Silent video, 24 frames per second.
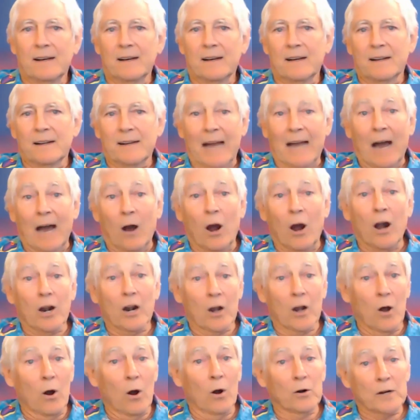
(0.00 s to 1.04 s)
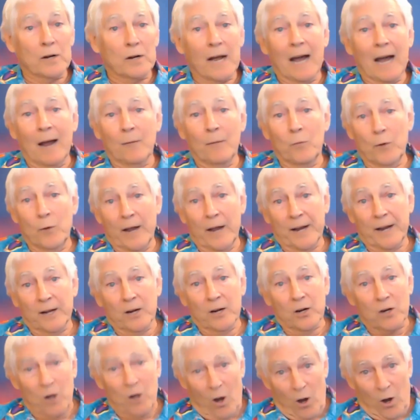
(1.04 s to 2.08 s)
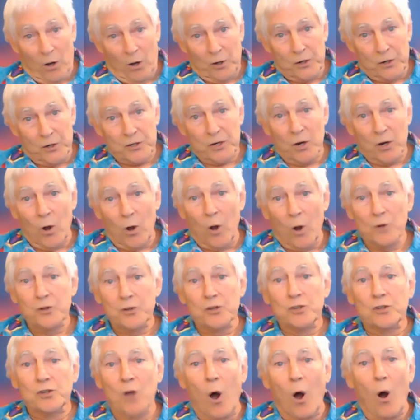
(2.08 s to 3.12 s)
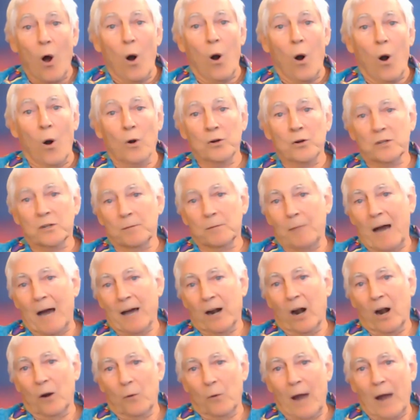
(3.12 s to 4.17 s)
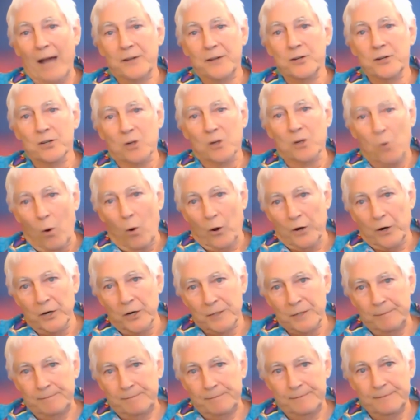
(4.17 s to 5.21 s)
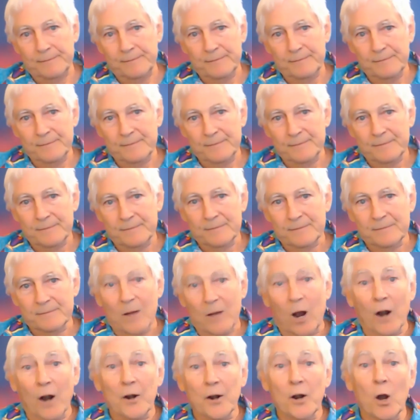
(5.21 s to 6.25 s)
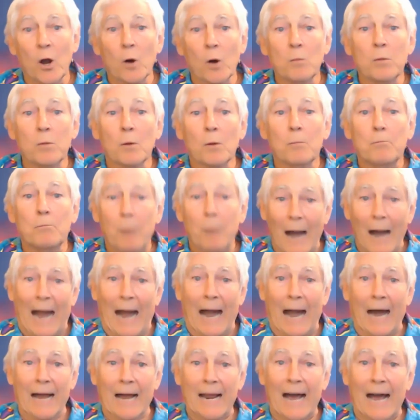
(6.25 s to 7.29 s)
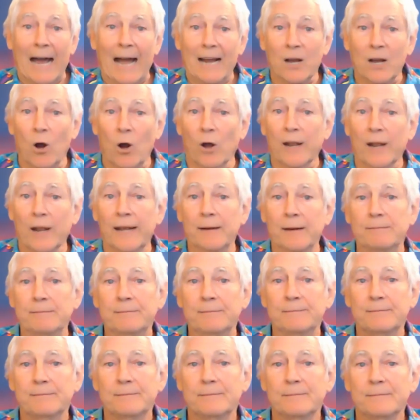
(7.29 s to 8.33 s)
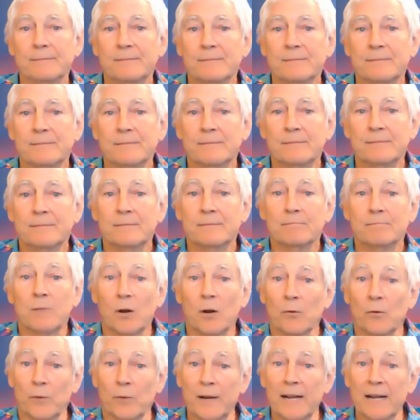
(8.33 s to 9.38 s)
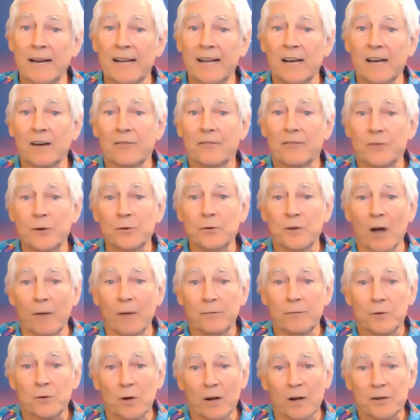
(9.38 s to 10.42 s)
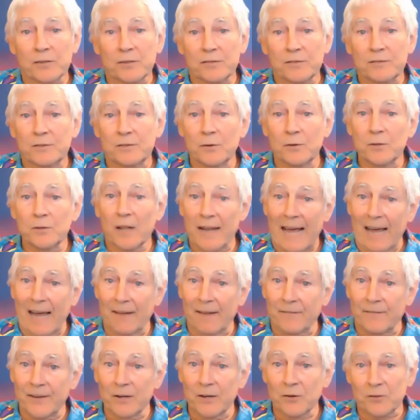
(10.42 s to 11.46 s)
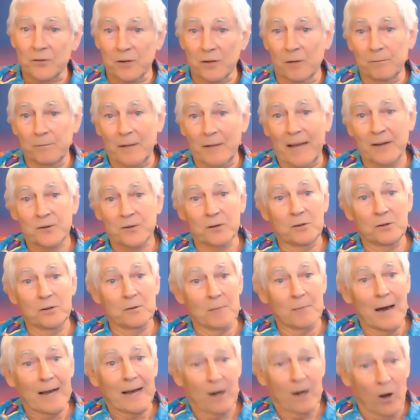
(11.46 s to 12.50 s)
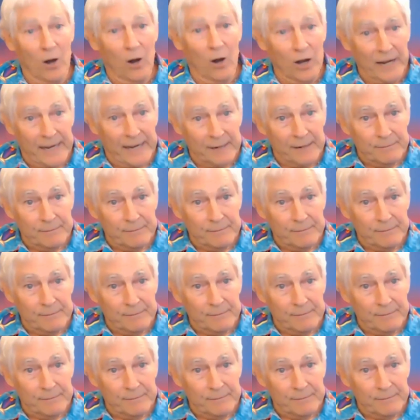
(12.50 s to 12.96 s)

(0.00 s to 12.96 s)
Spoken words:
Now, our longtime regular callers launched songs about our righteous quarters, our noble pile, I call it. But really, a few dump trucks to the landfill someday soon might haul it.